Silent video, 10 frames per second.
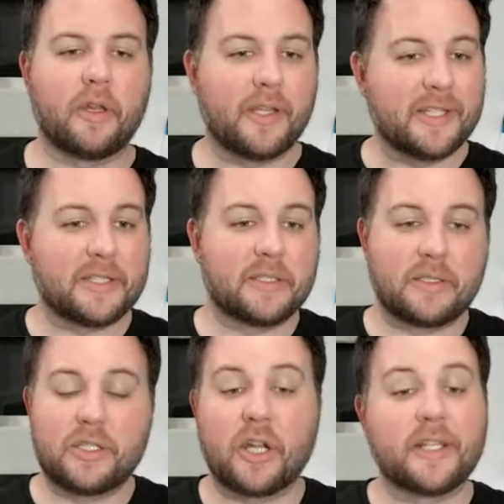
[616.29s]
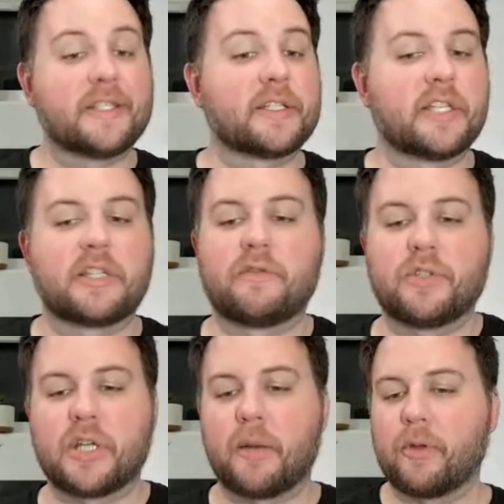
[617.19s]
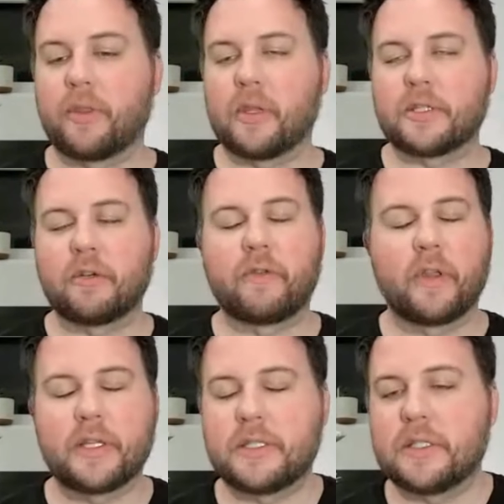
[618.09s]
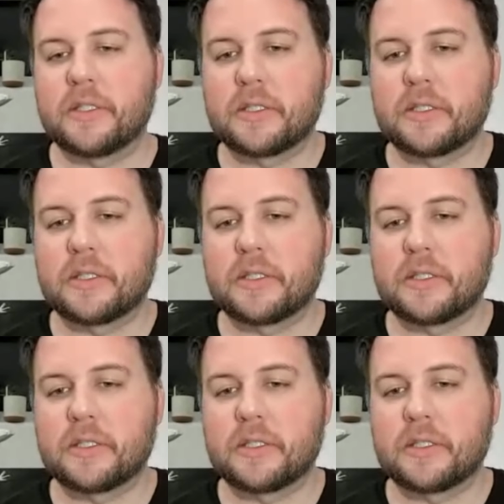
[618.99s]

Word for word: and he's done a successful job with it so far this season.